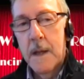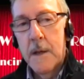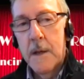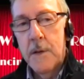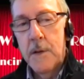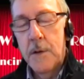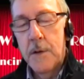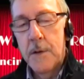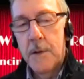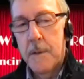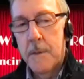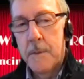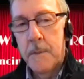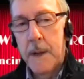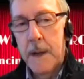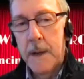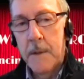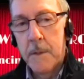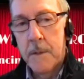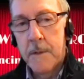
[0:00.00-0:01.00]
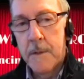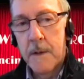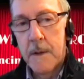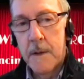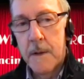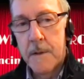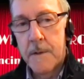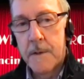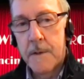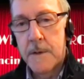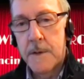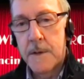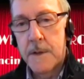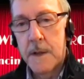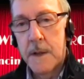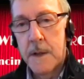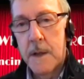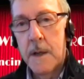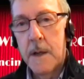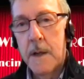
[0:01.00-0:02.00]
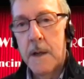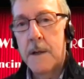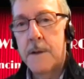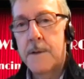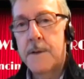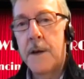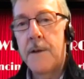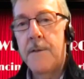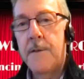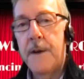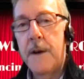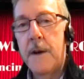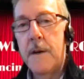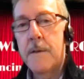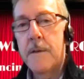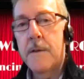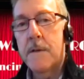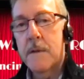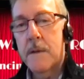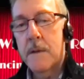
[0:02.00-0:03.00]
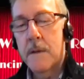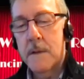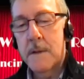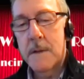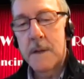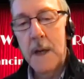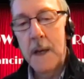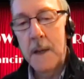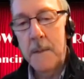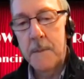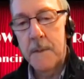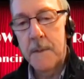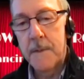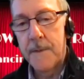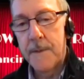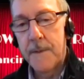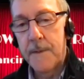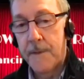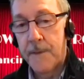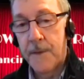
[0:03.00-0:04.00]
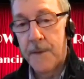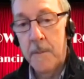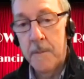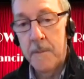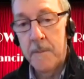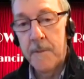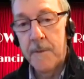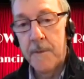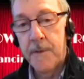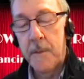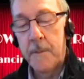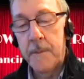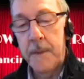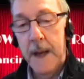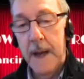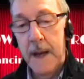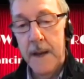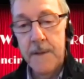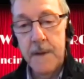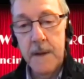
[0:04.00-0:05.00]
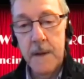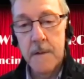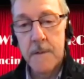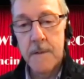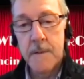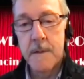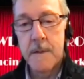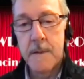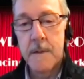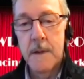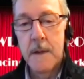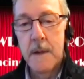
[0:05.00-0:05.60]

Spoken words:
you played with such diverse types of from the heaviest